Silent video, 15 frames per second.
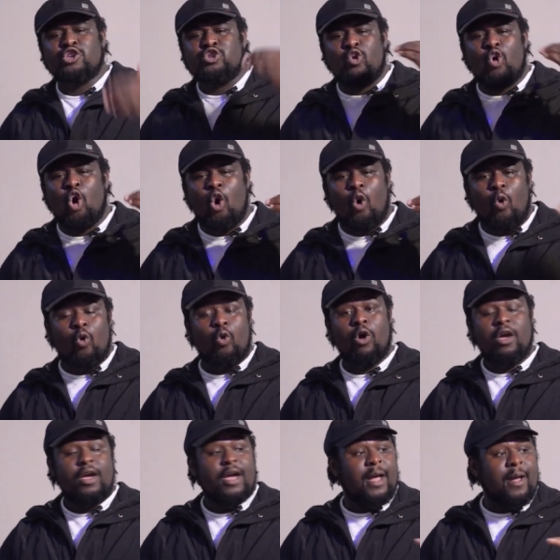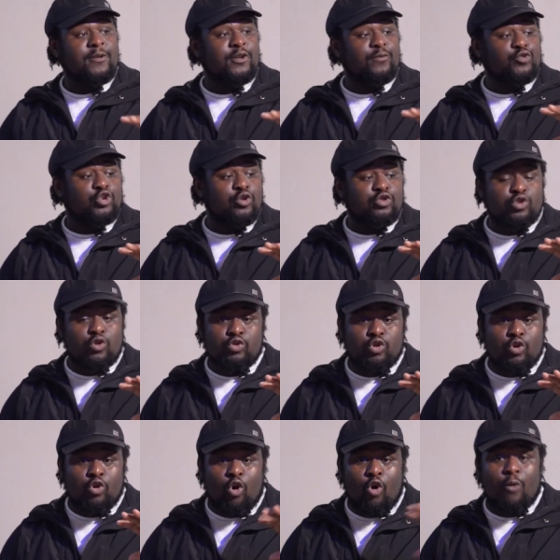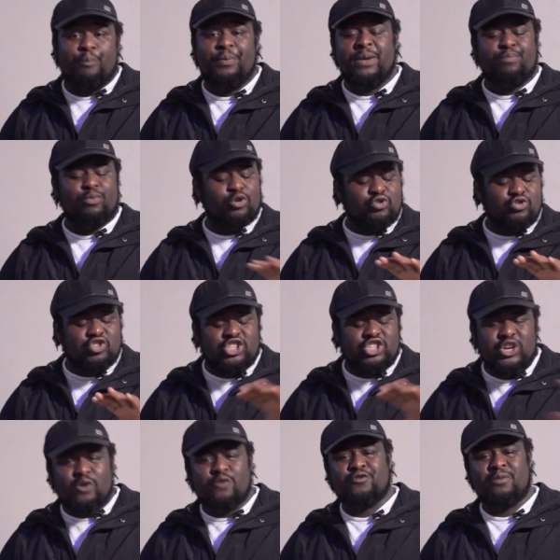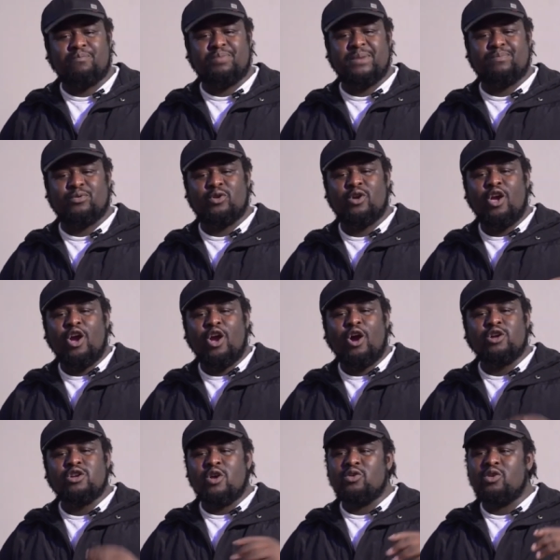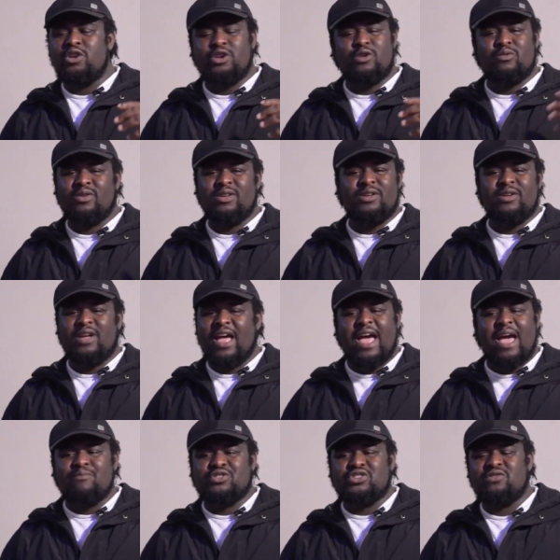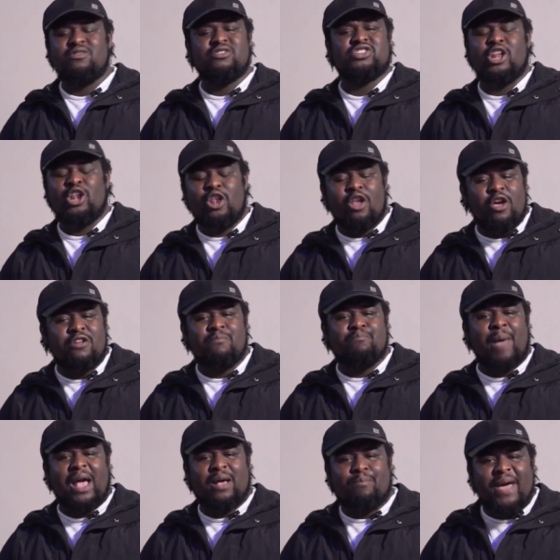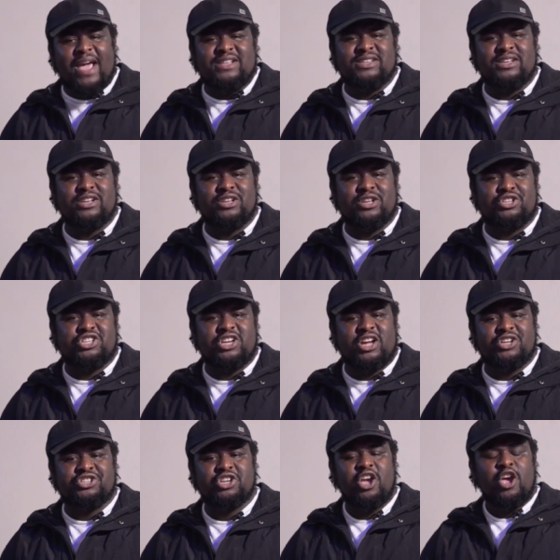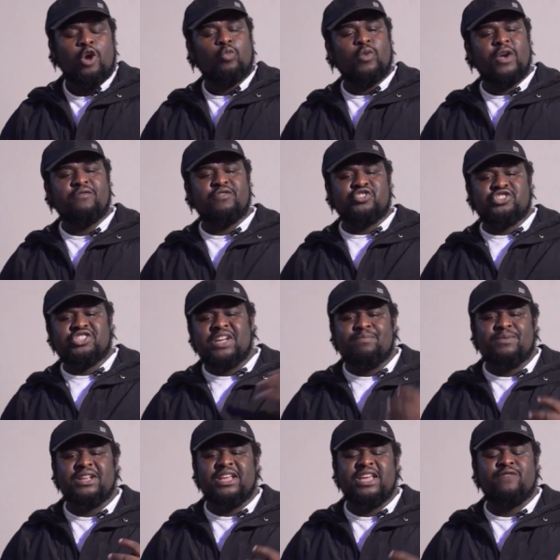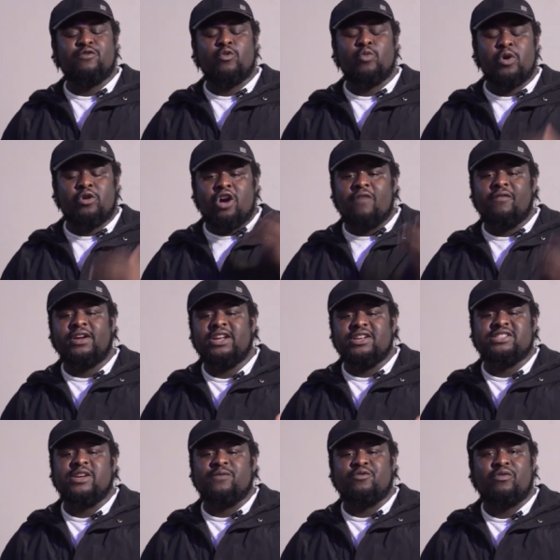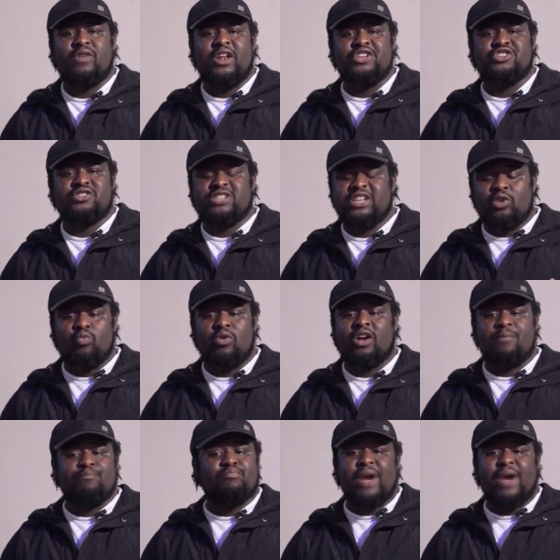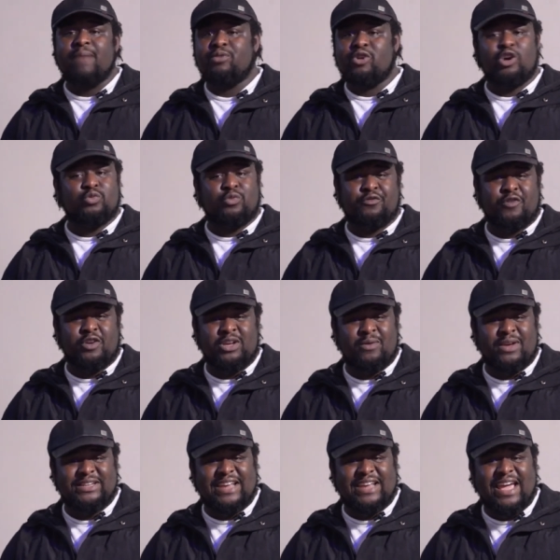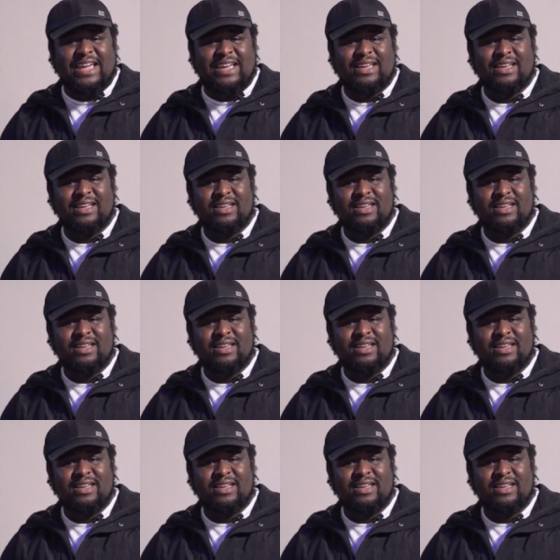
to owe people, to steal from people. You know, I'm serious. A lot of backbiting in the church. We've accepted evil. We've covered ourselves with religion, thinking we can bribe God before now and die.